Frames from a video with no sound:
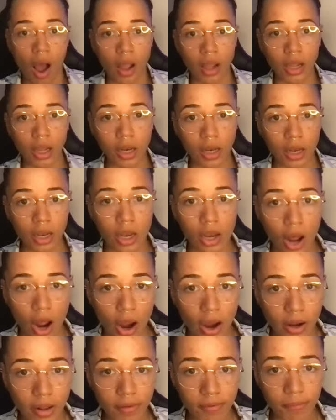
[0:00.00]
you're going to
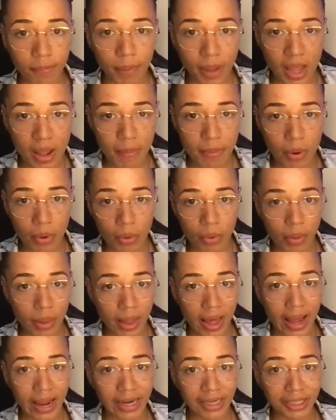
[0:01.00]
notice people
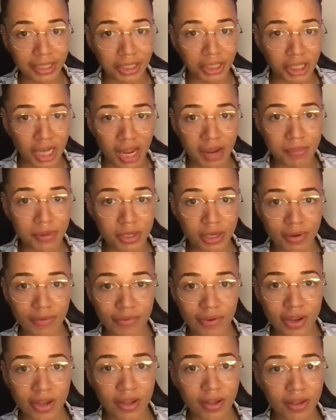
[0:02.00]
like
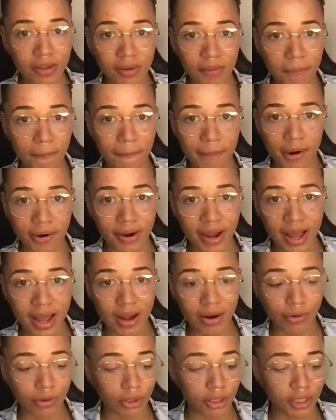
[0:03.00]
shapeshifters, all
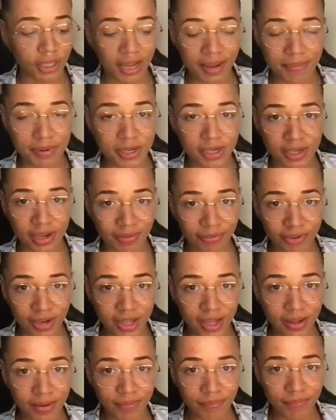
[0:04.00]
right? Or
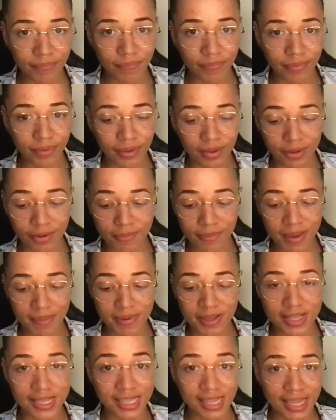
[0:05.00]
shapeshifting. You may
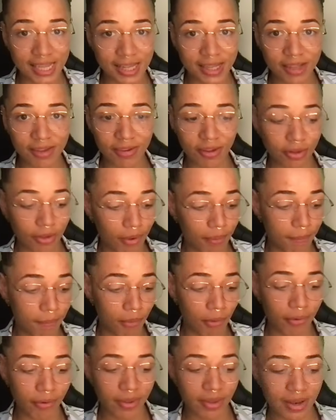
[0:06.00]
be seeing this a lot
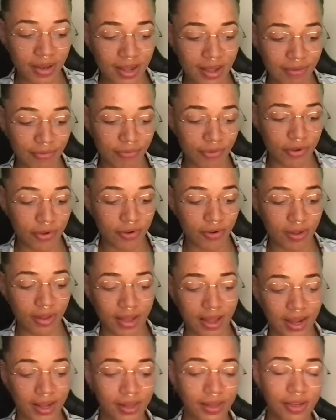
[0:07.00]
more in the near future,
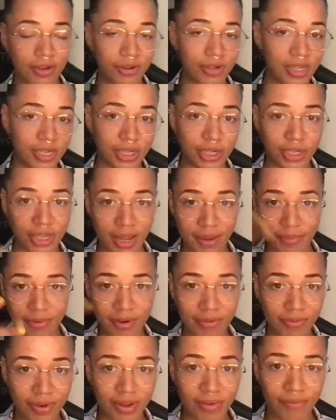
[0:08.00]
like literally
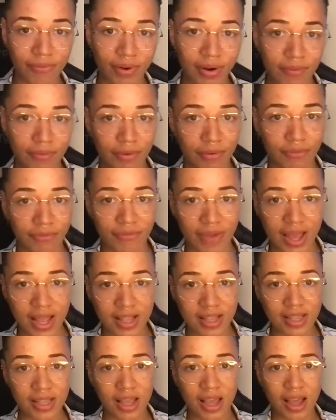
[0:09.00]
shapeshifting in front of your
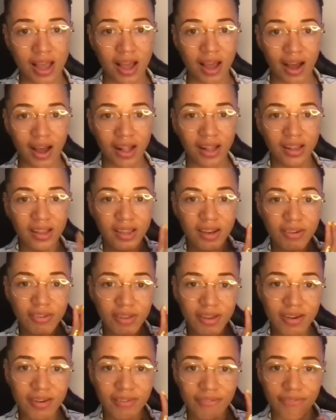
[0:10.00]
face. I
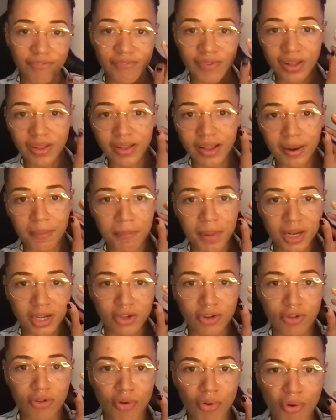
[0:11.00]
literally just felt like my
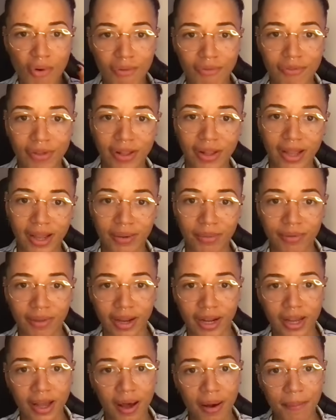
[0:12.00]
jaw felt like it was
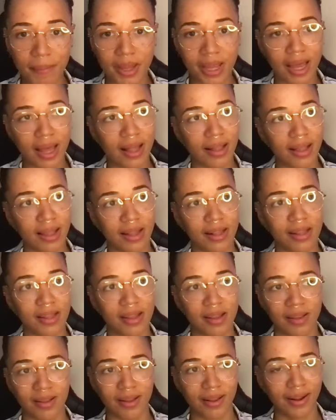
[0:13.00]
like coming out like
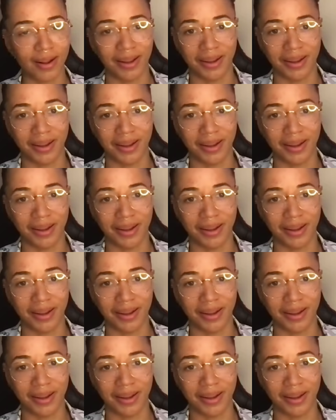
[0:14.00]
this